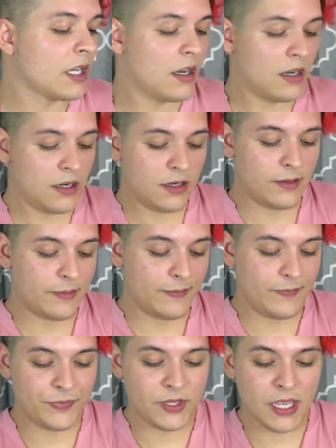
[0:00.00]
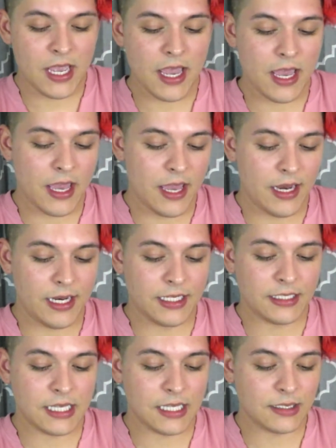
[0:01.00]
Um, and it
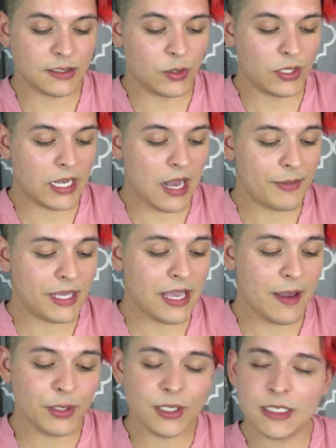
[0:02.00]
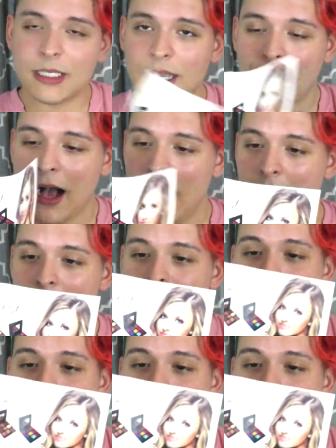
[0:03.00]
says go to copycatbeauty.com.